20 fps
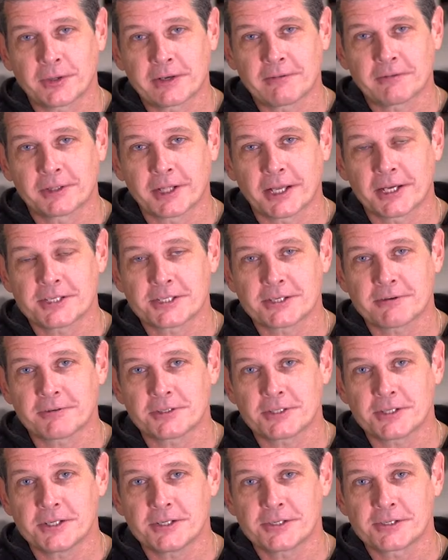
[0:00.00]
even late
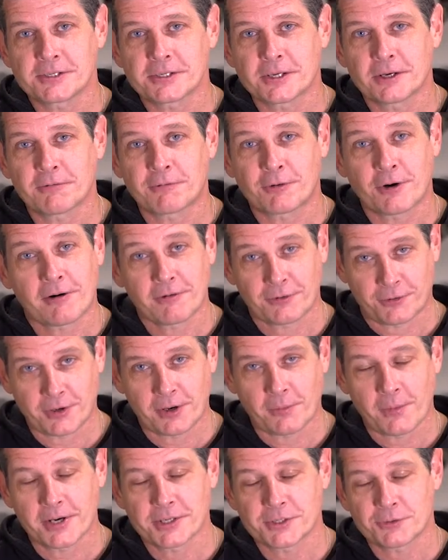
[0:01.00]
70s Ferrari
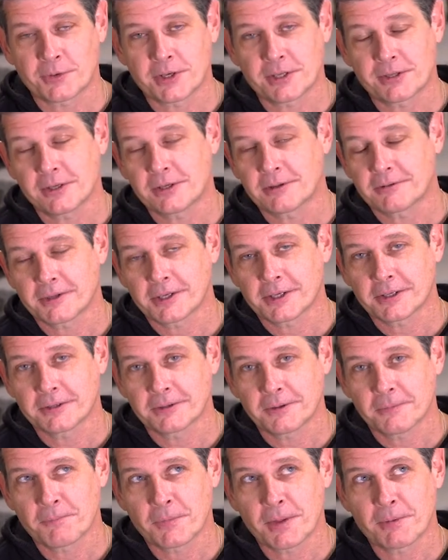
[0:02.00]
308 is a rare thing.
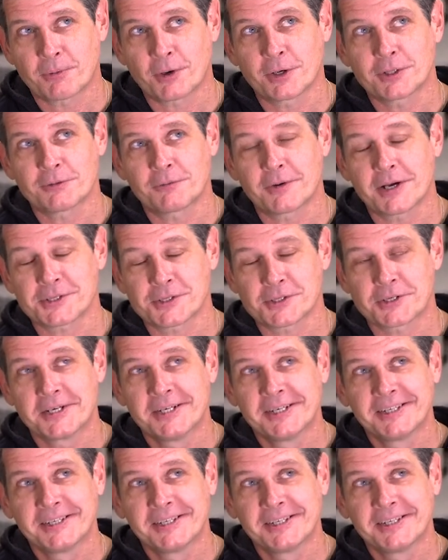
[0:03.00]
They're prone to rust.